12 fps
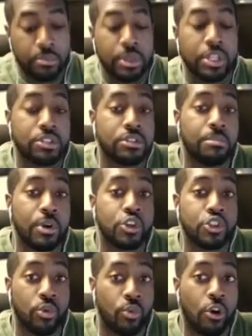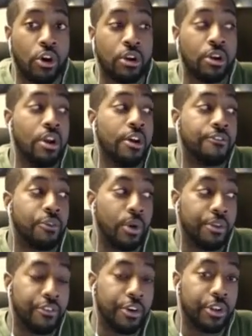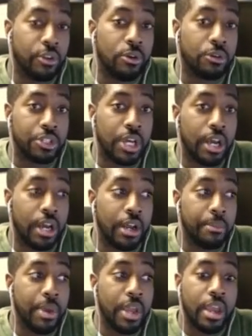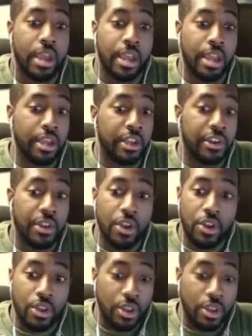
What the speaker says: can be submerged in water for a very long time. And